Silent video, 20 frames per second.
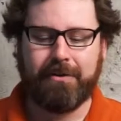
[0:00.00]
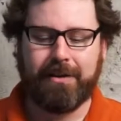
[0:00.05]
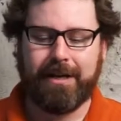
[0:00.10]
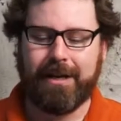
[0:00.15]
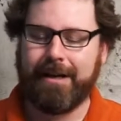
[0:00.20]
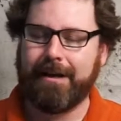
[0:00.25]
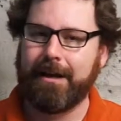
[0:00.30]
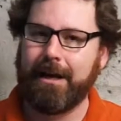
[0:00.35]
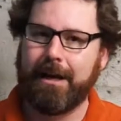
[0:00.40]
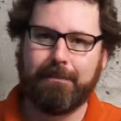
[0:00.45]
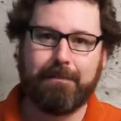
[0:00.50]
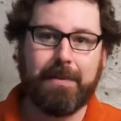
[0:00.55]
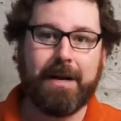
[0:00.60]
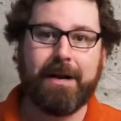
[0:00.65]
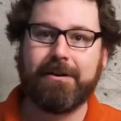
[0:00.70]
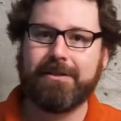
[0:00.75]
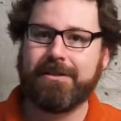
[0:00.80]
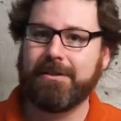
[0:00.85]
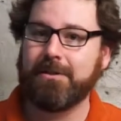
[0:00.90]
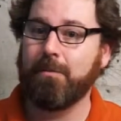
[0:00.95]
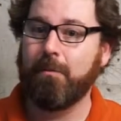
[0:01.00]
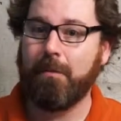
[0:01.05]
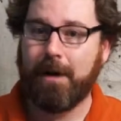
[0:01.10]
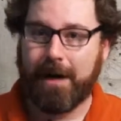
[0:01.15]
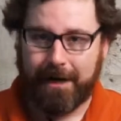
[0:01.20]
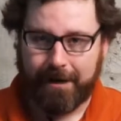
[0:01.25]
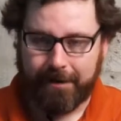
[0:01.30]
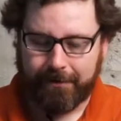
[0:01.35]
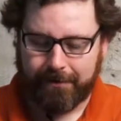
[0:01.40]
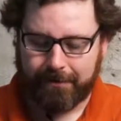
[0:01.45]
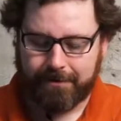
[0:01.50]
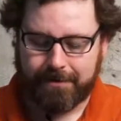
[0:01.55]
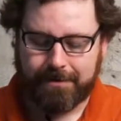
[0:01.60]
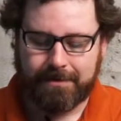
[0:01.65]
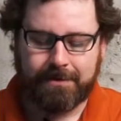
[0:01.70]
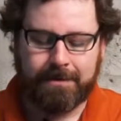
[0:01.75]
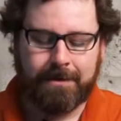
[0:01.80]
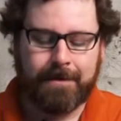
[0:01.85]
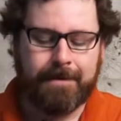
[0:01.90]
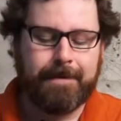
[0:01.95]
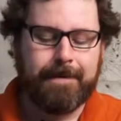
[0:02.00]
can get pairs as wilds.